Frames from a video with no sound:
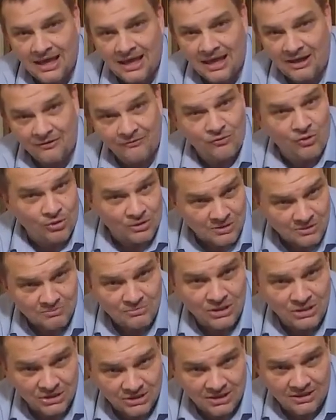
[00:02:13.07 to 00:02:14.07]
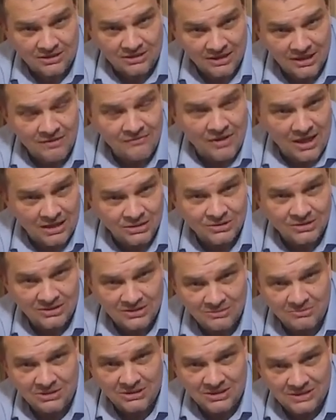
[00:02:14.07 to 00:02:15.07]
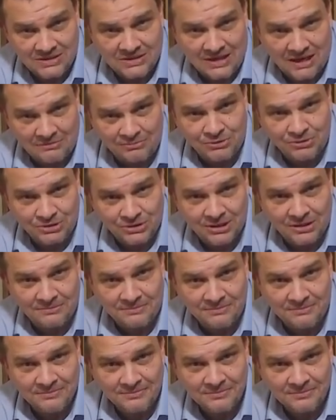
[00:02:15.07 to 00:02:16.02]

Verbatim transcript: and of course, mission, evangelism, and discipleship.